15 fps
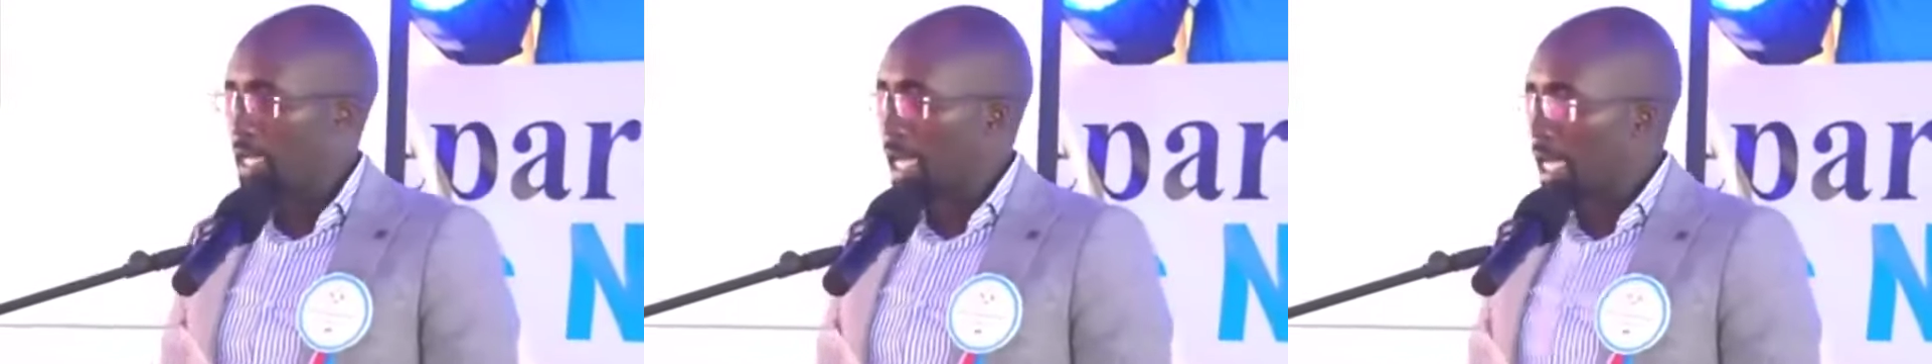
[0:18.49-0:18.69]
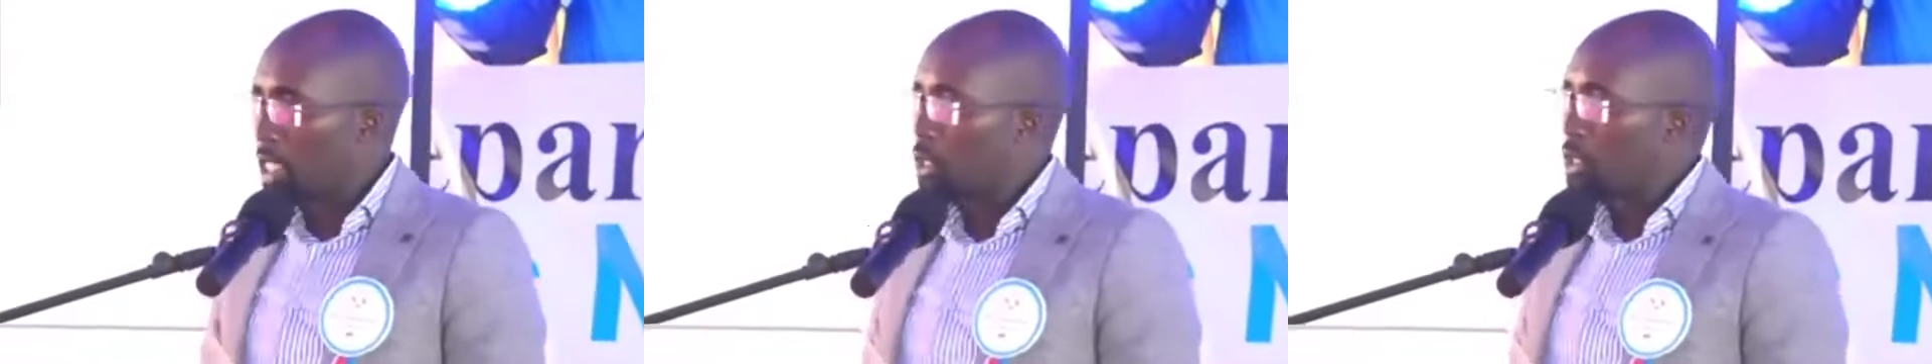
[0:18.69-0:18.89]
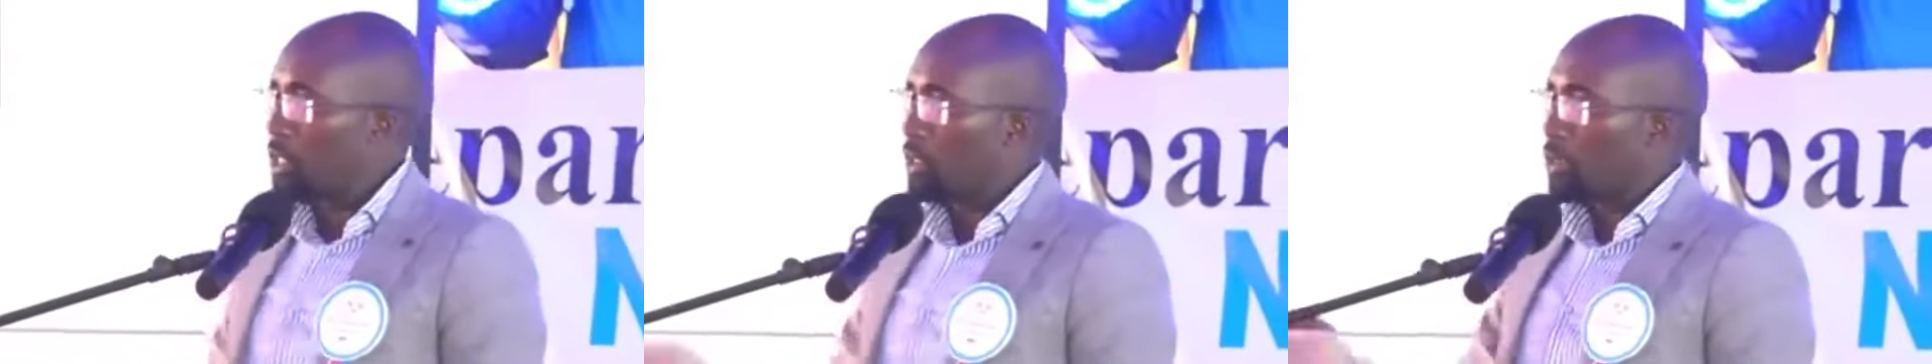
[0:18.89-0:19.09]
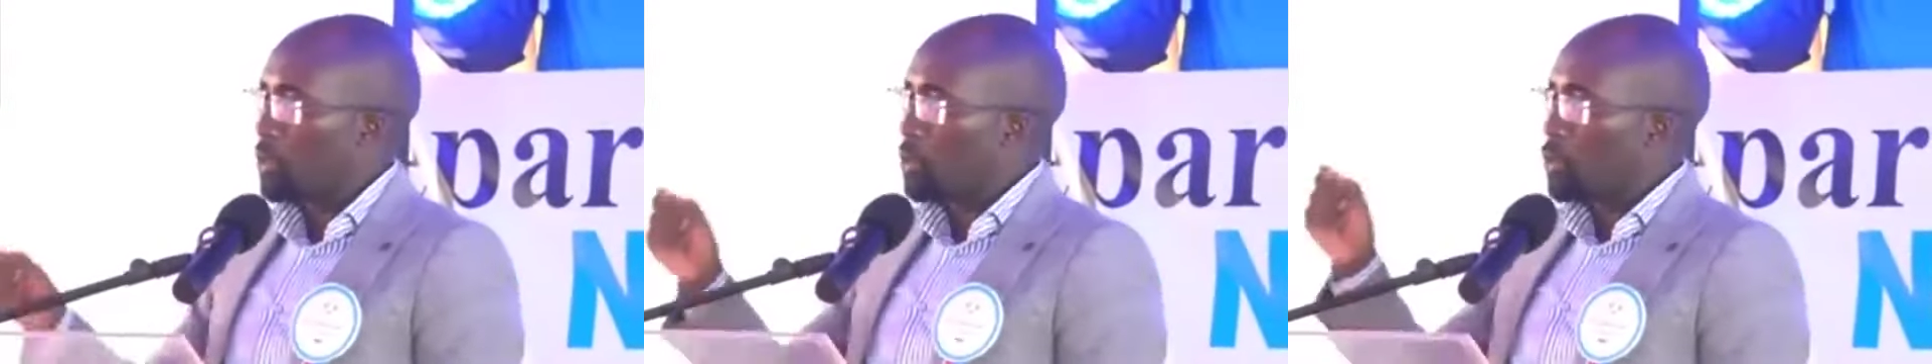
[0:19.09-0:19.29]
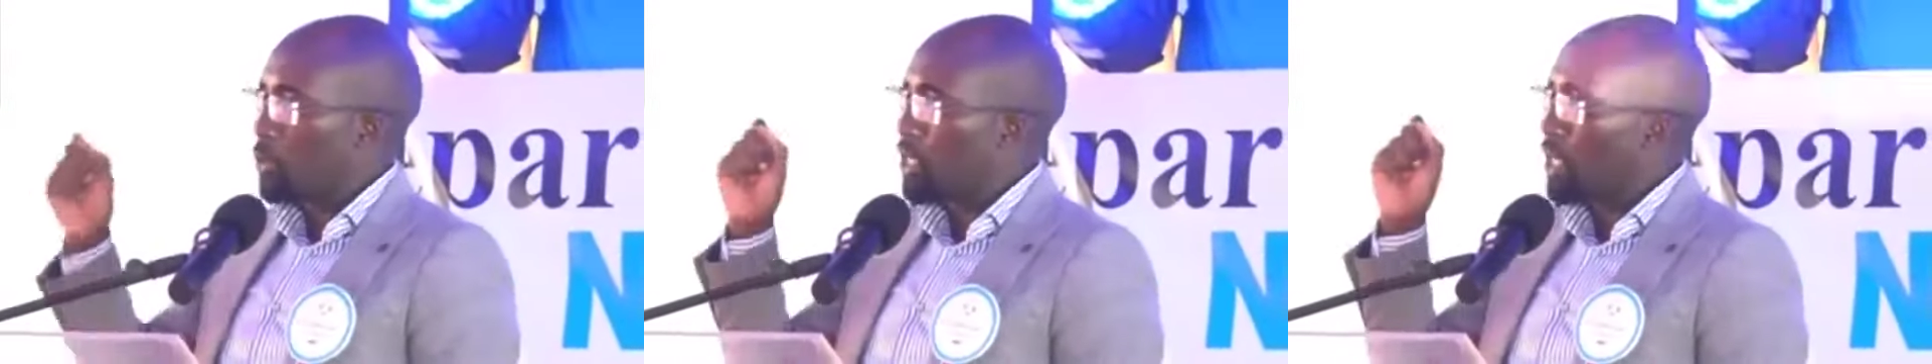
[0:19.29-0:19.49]
and
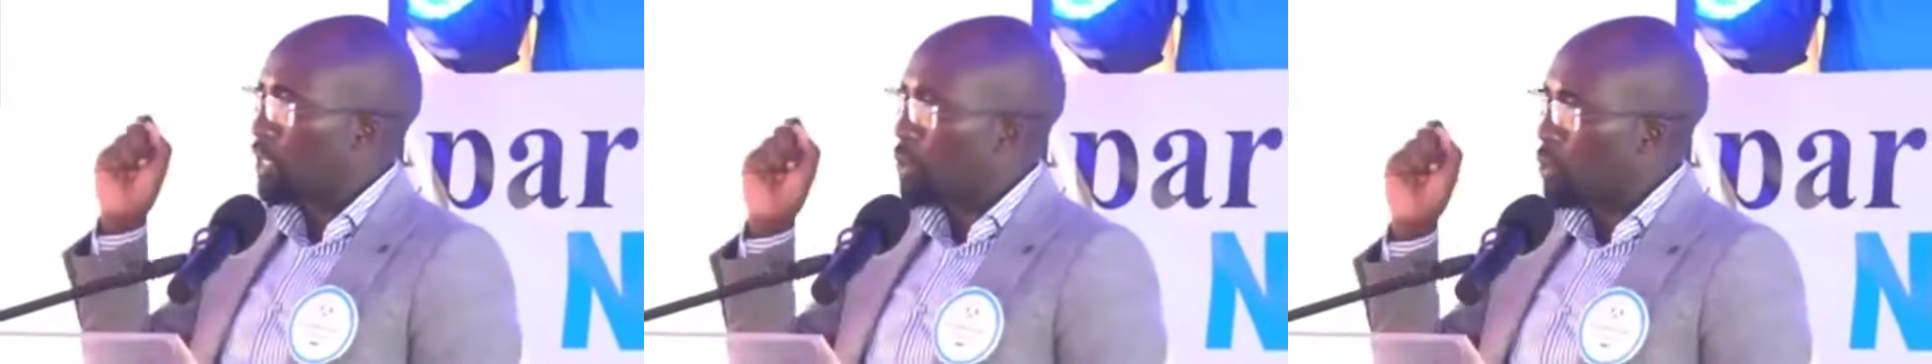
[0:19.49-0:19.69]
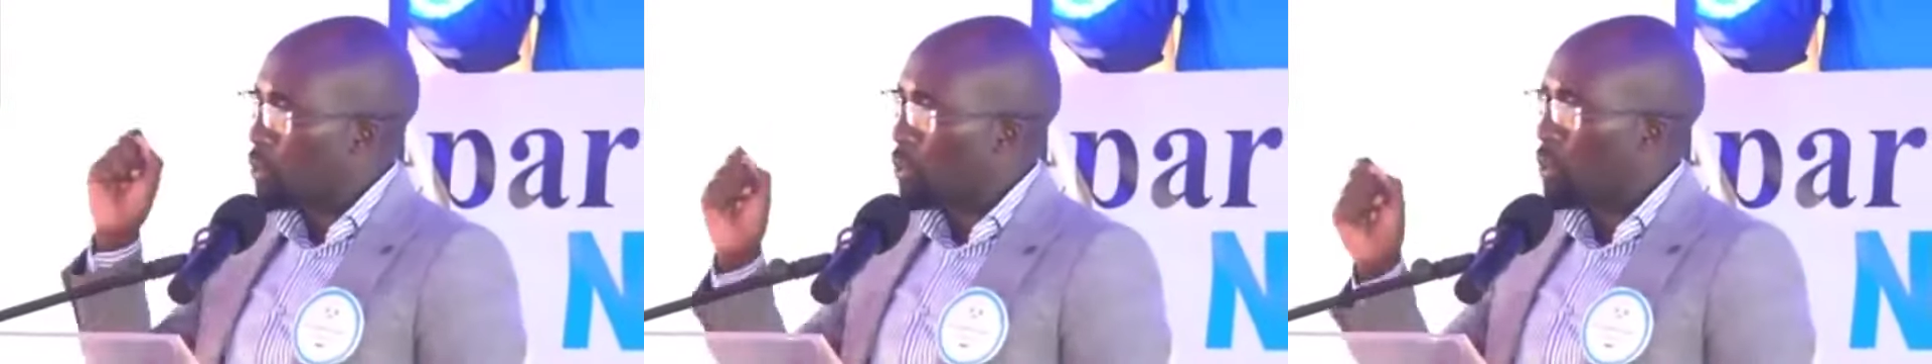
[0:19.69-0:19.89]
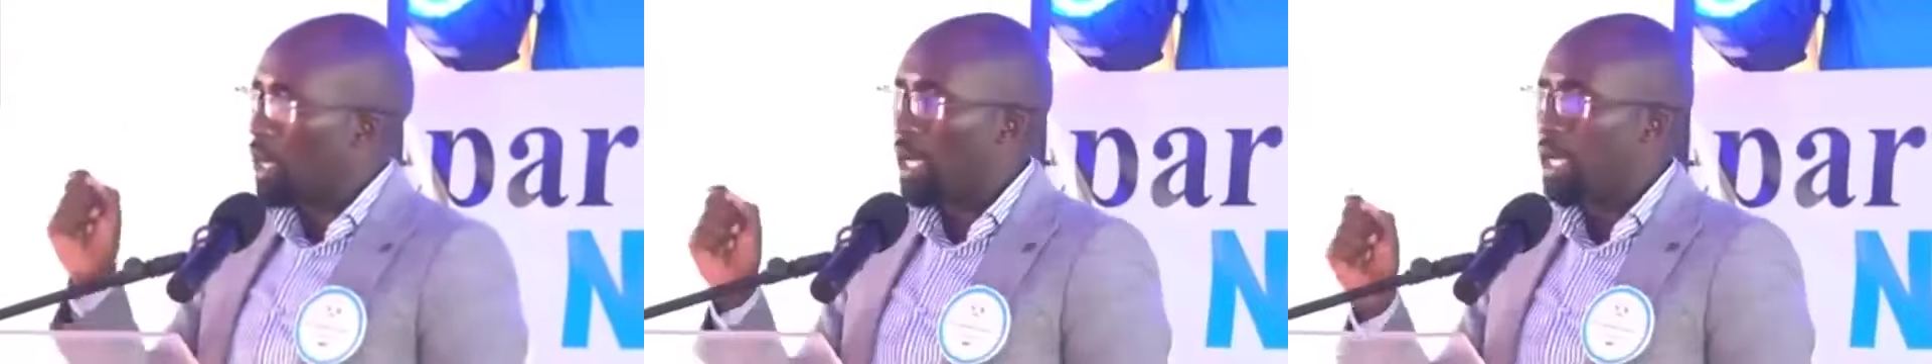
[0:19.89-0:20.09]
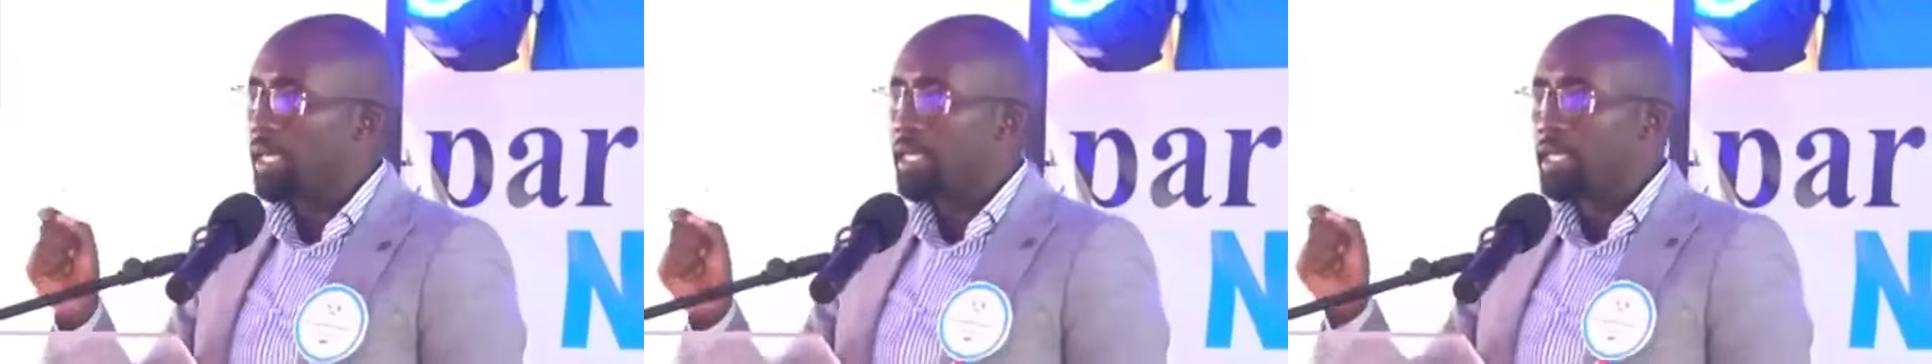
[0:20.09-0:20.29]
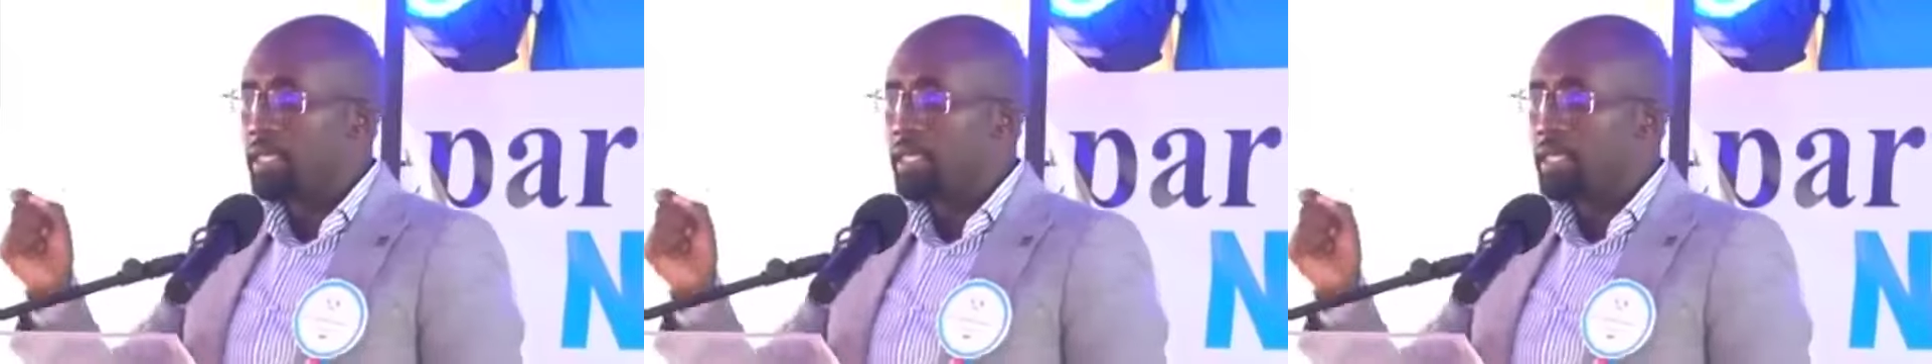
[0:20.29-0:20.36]
to reassure